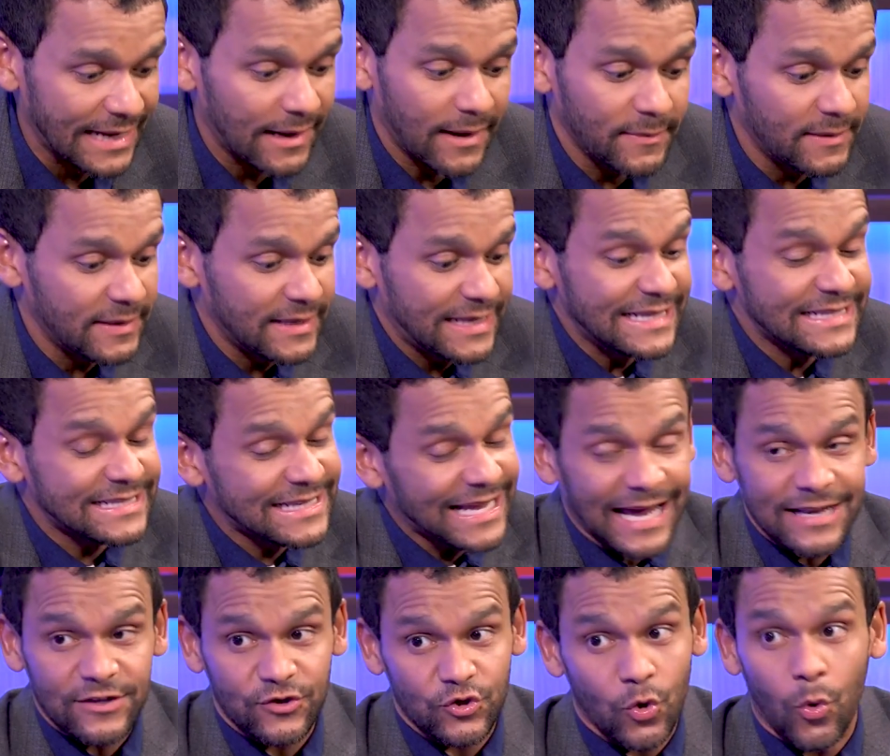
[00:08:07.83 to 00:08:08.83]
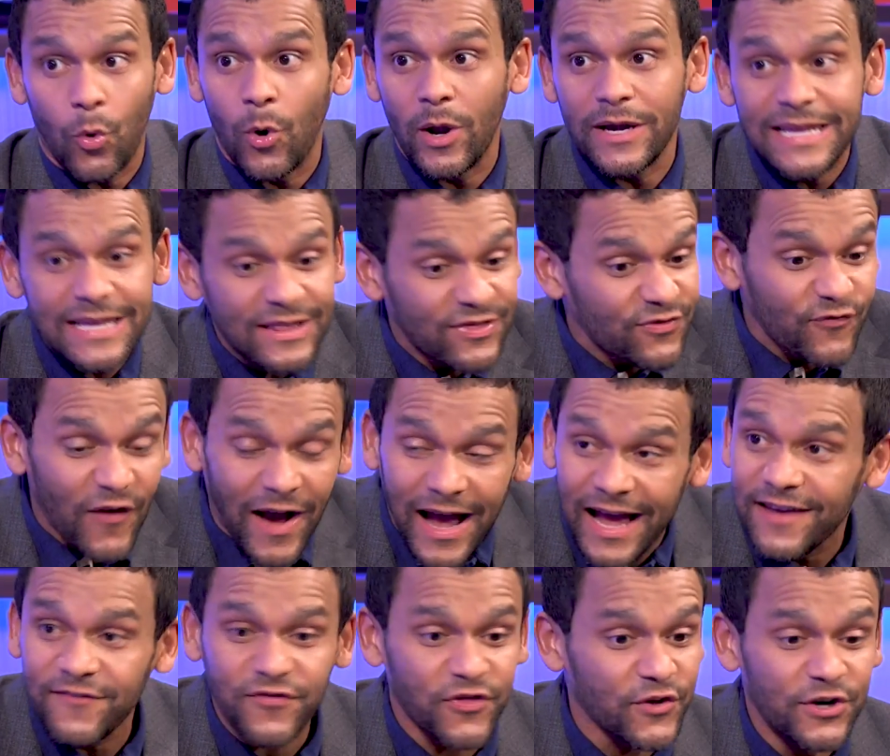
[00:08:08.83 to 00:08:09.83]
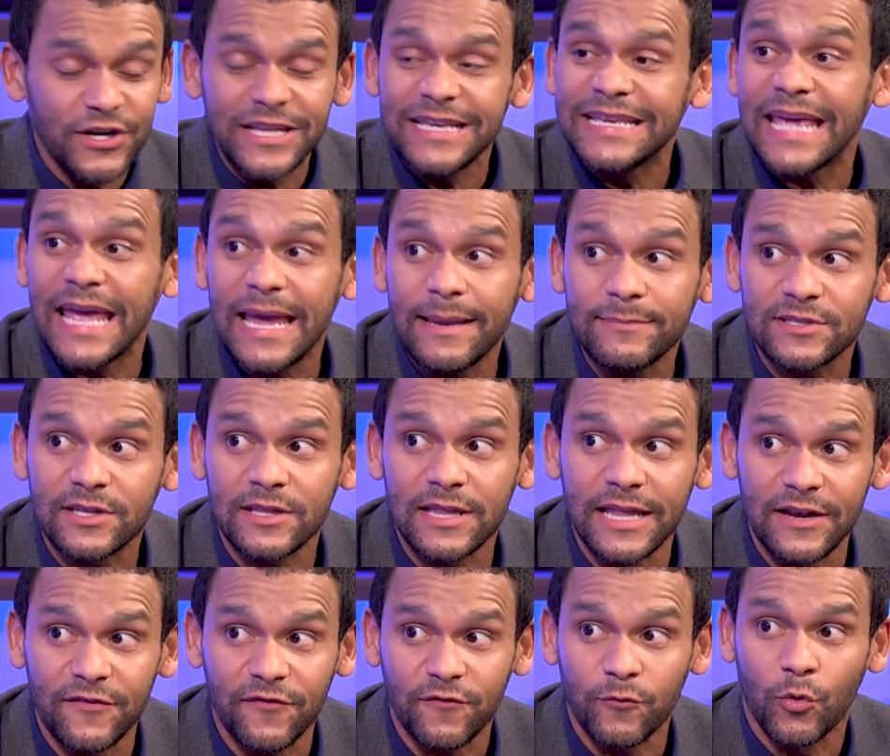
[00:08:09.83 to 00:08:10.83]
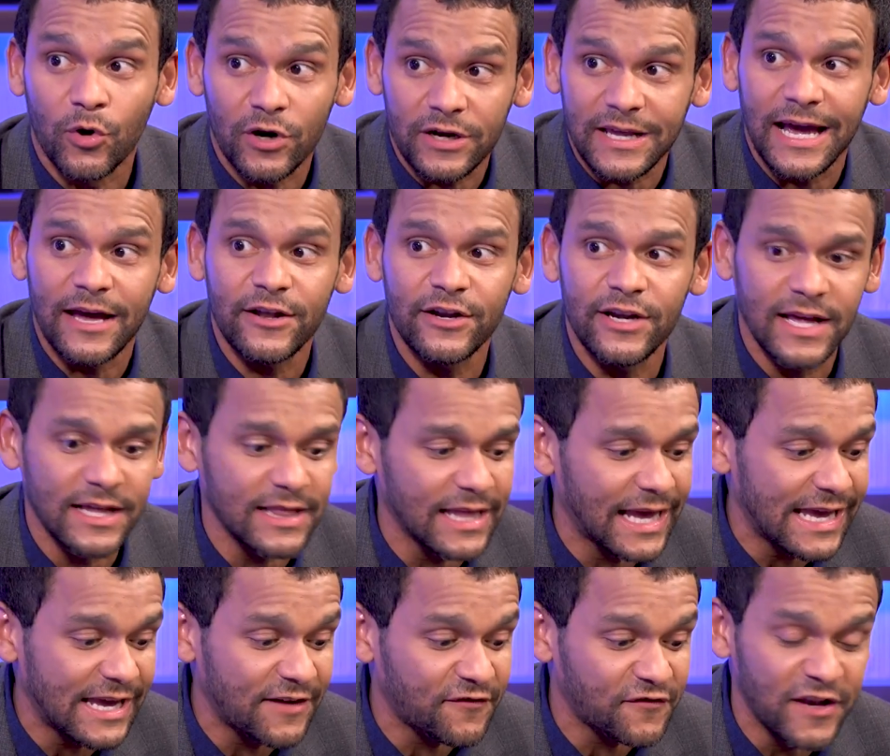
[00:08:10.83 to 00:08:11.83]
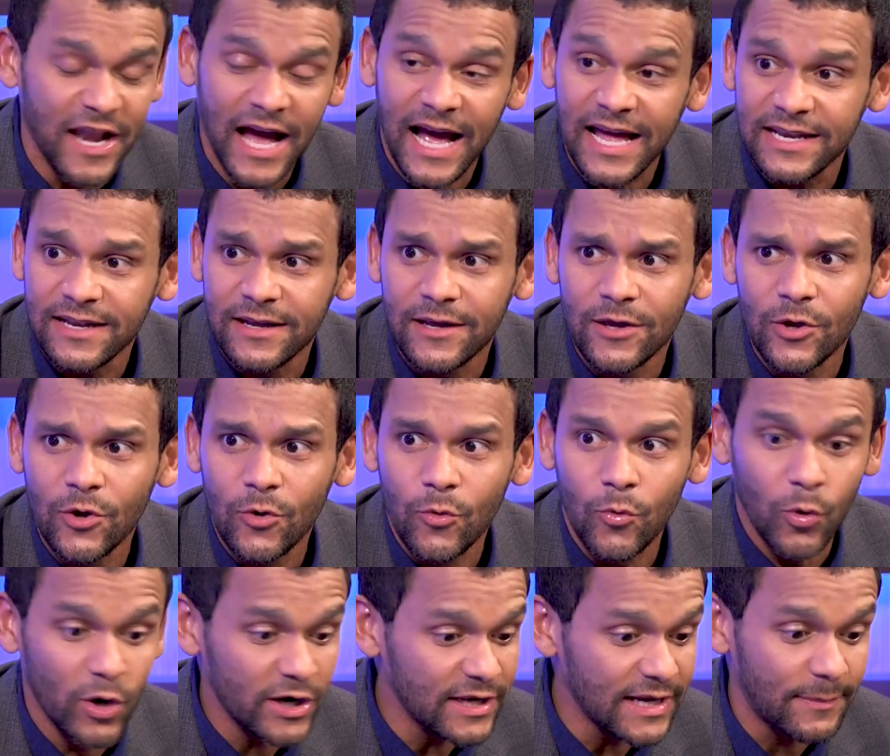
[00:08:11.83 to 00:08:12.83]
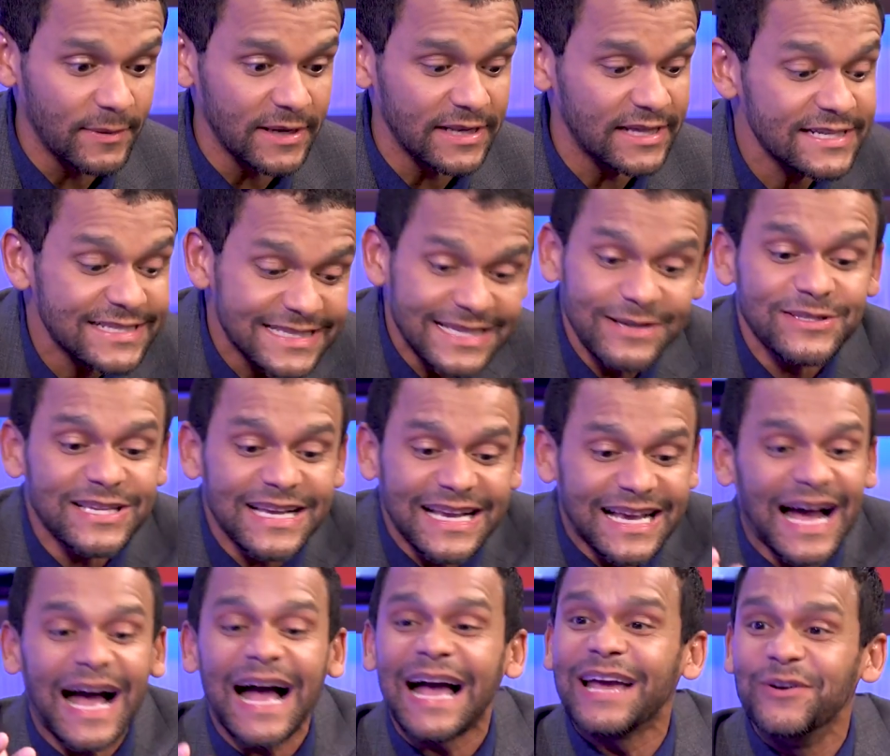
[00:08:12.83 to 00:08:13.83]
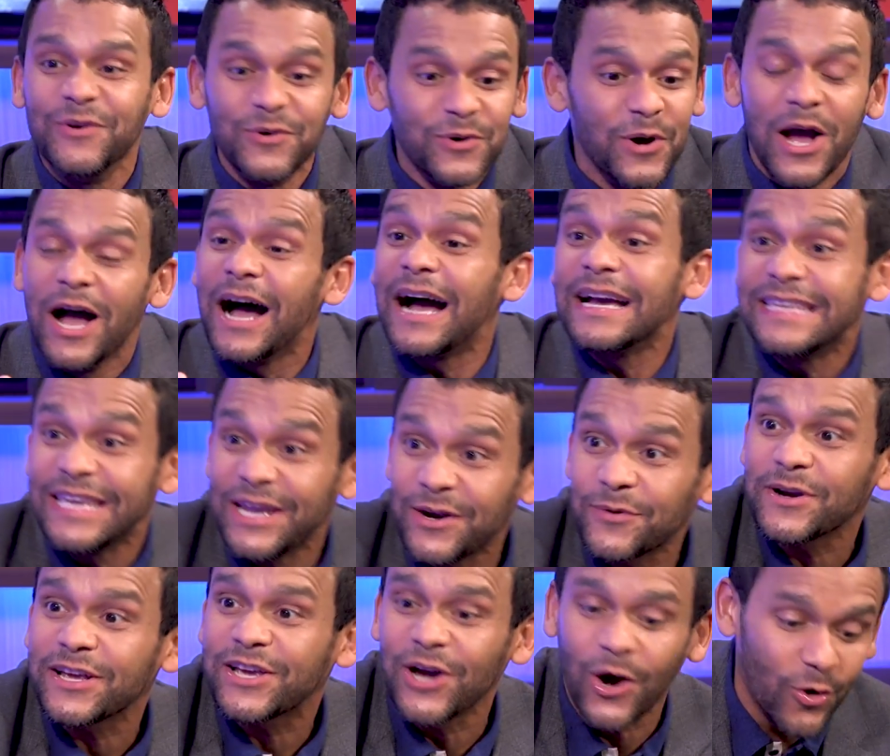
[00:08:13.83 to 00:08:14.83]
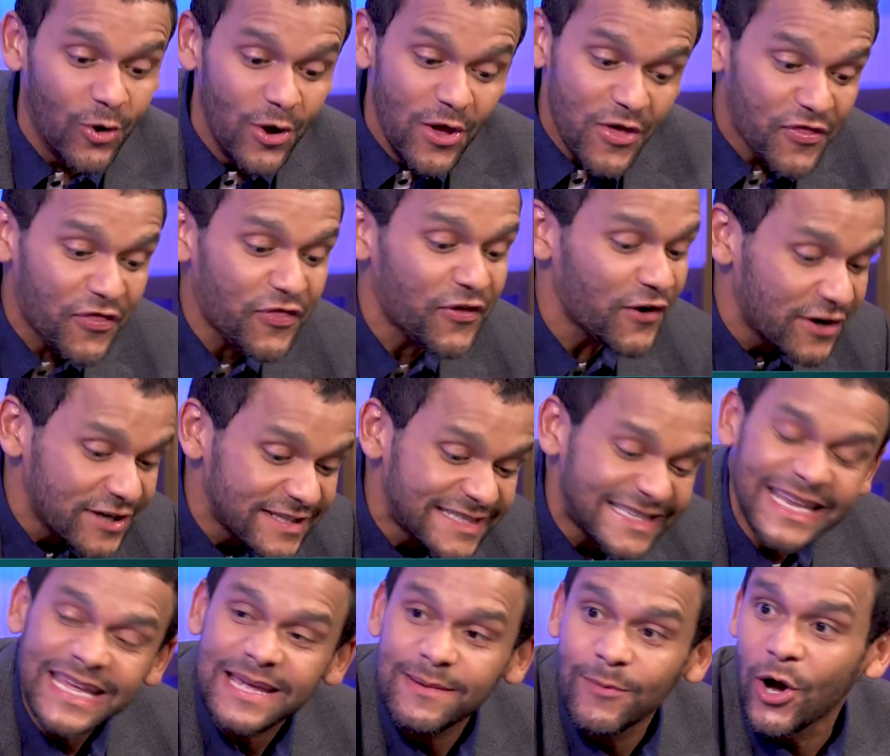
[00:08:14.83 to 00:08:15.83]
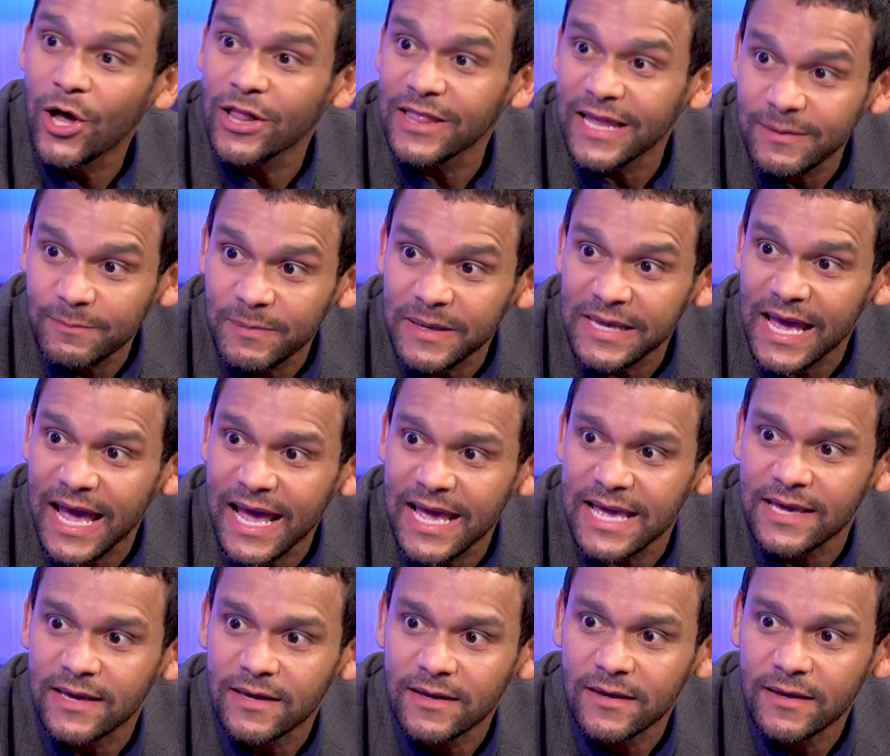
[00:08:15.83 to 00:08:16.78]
I mean, he's got 25, 30 games to let it work out in LA. If not, what I mean, this is a guy well, who look. a year ago, third team all NBA. Yeah.